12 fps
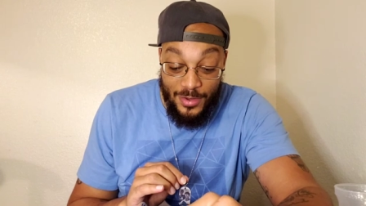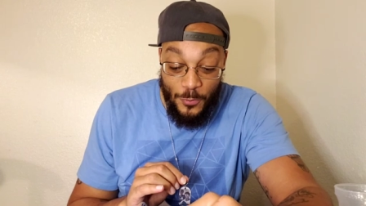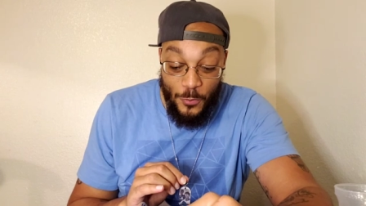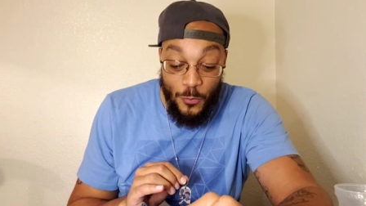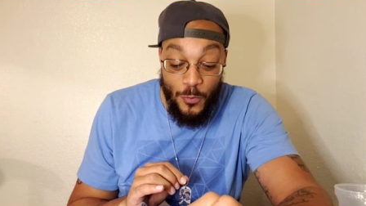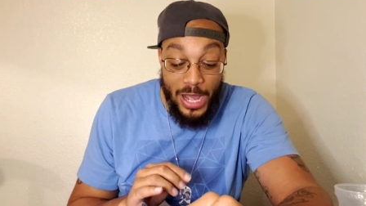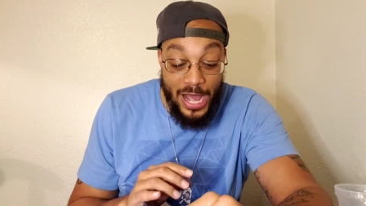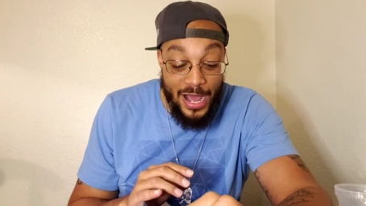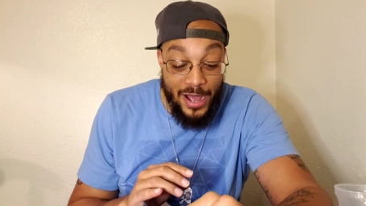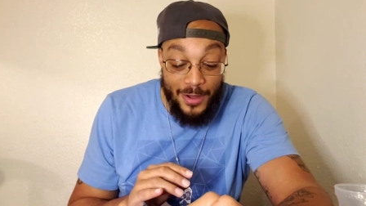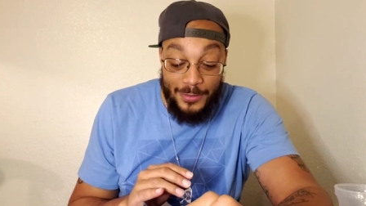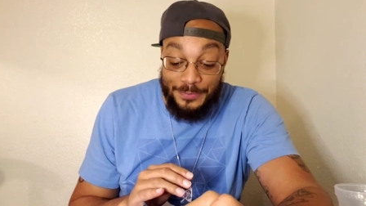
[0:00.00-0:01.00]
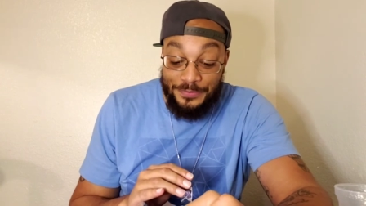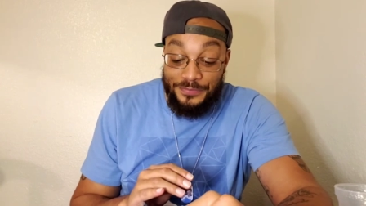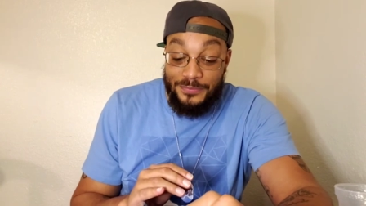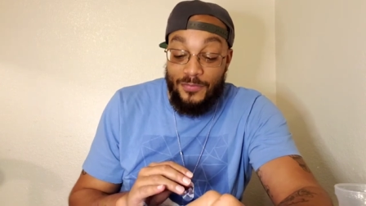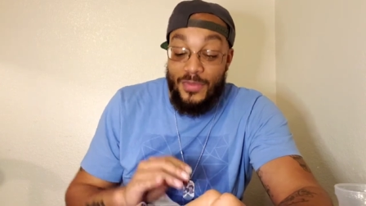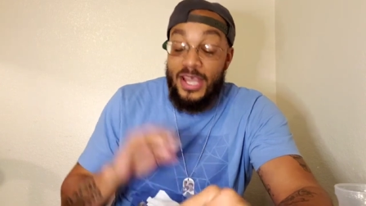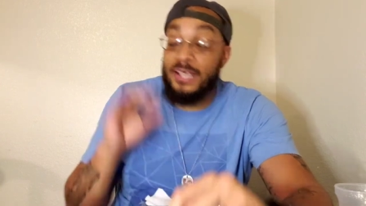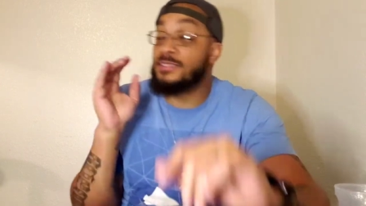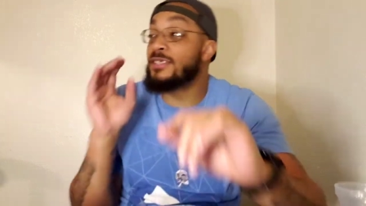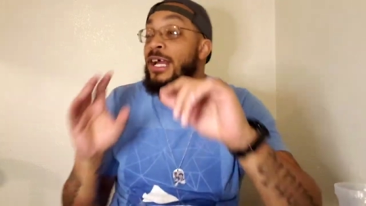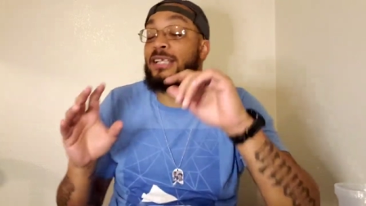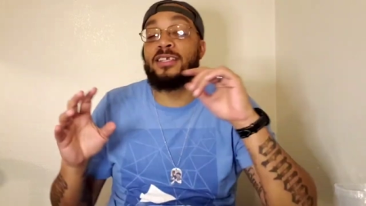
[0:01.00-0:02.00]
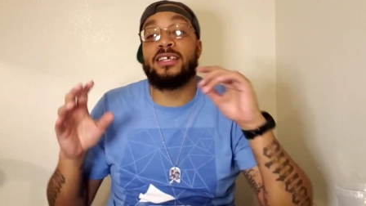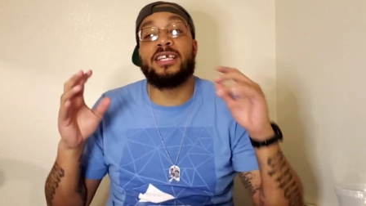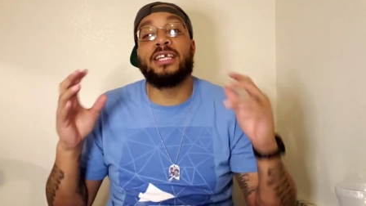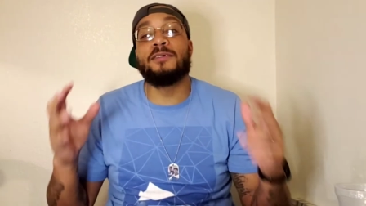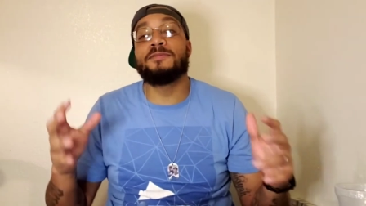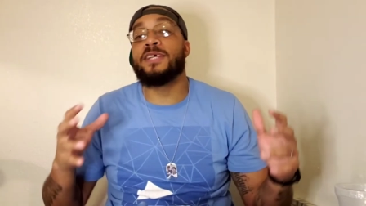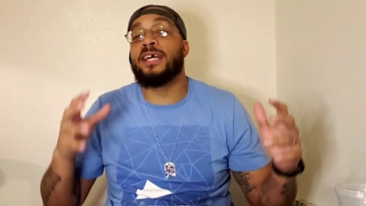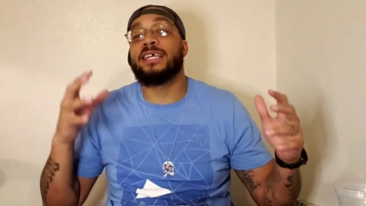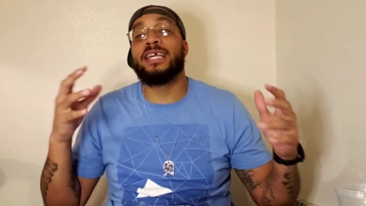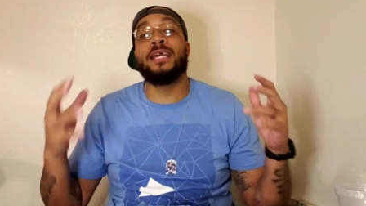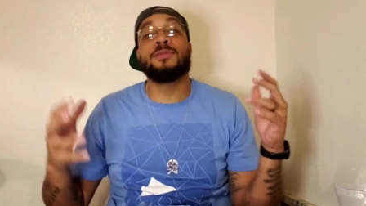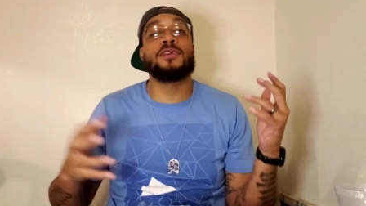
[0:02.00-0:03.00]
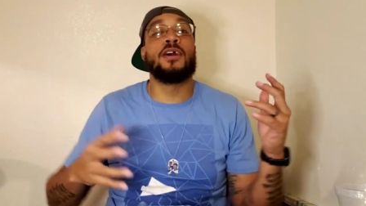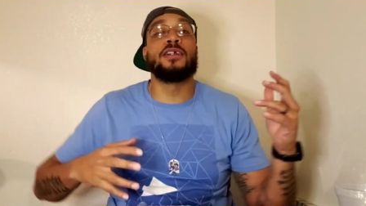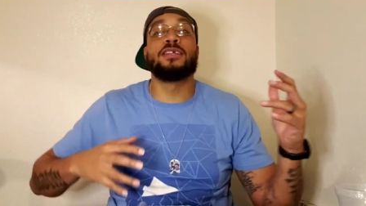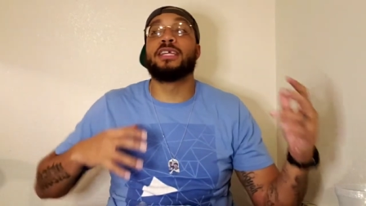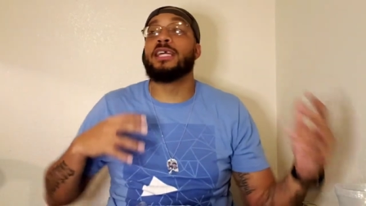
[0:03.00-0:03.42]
Wow. It's like the gift that keeps on